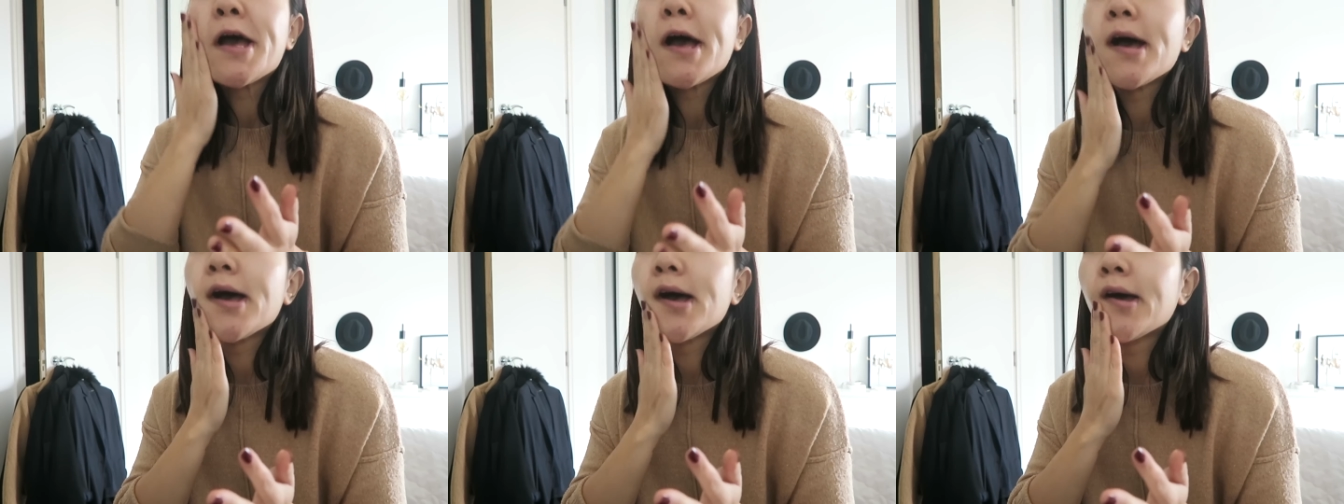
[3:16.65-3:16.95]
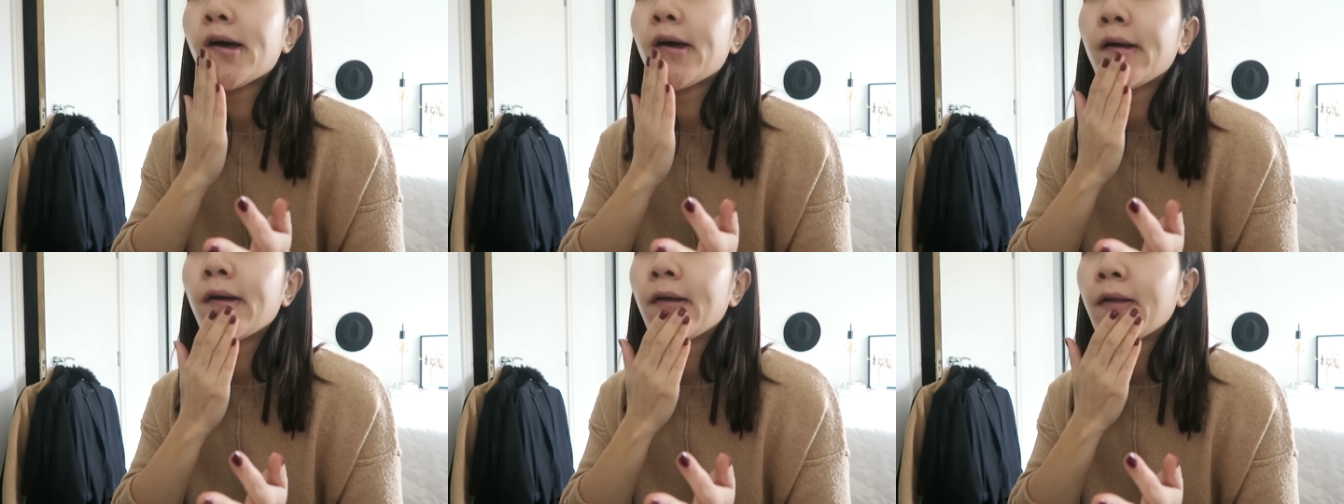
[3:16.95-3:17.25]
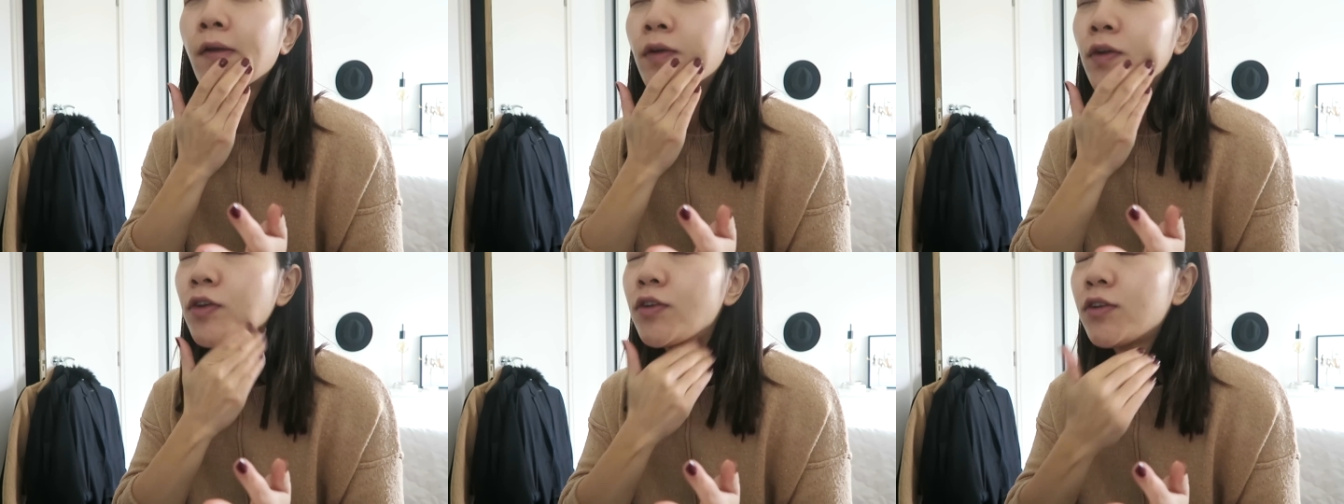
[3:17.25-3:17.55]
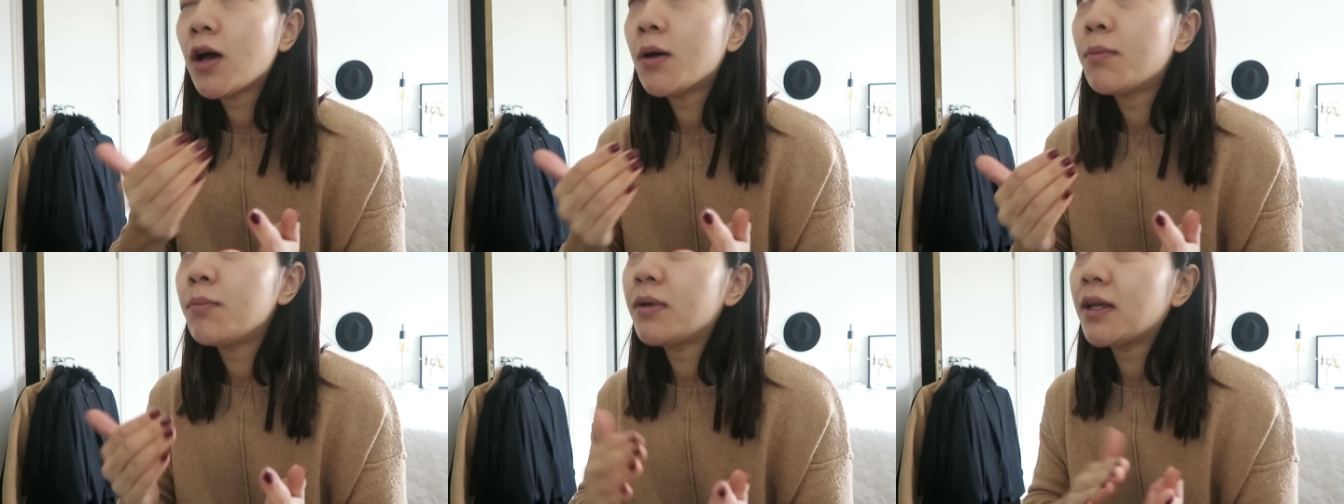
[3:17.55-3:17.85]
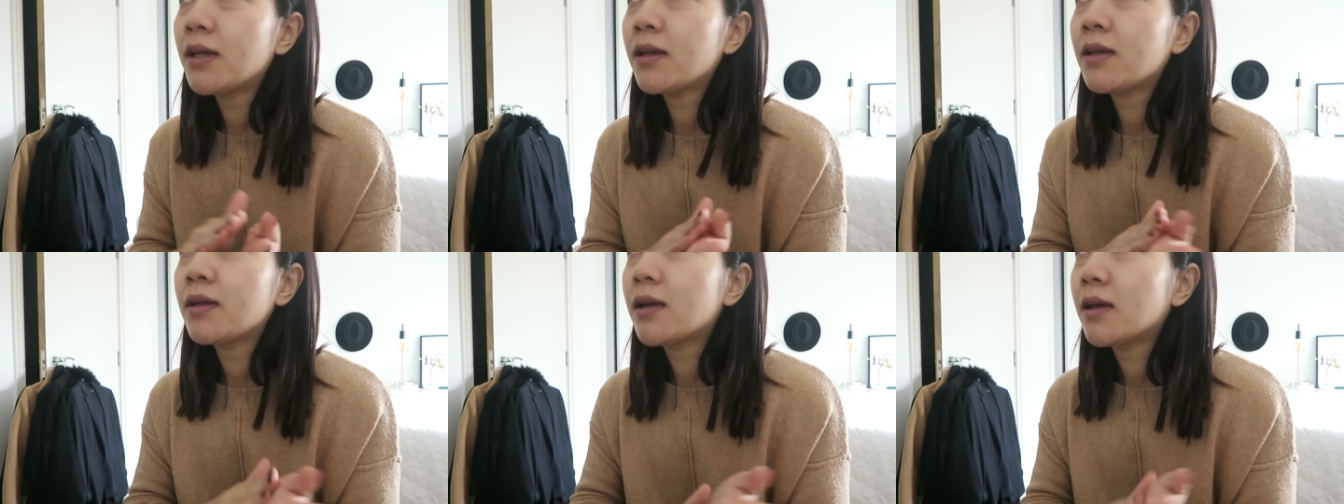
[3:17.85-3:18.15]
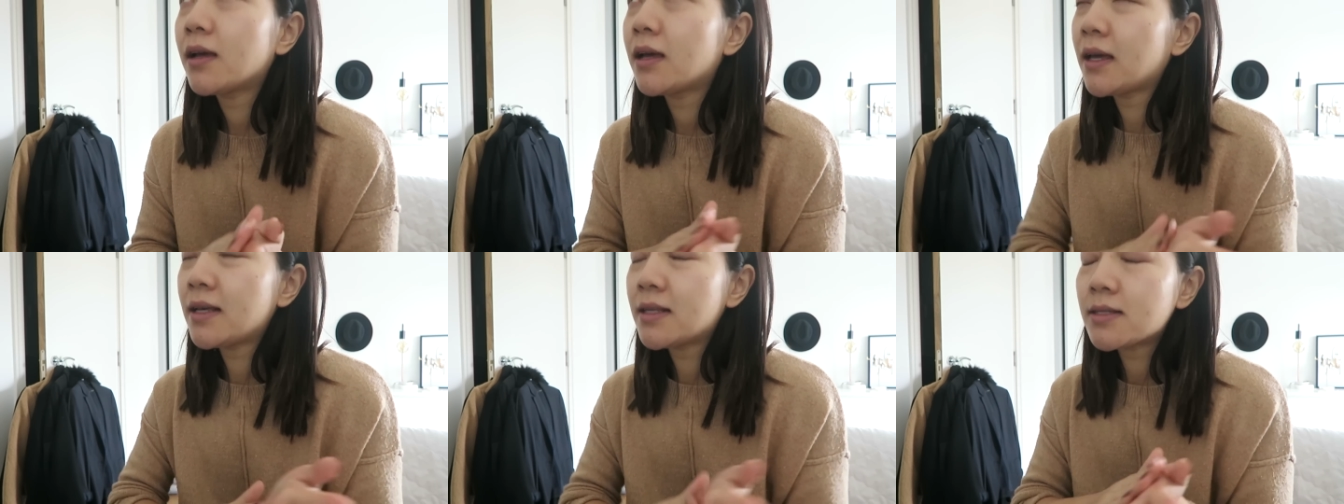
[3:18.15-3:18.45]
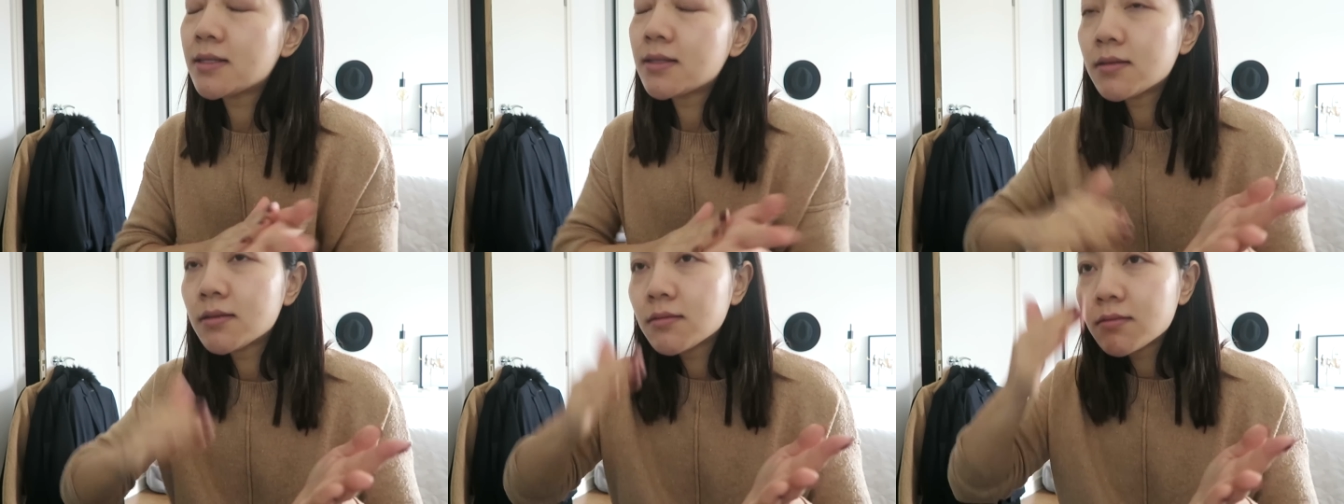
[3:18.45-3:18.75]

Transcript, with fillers: and normally it's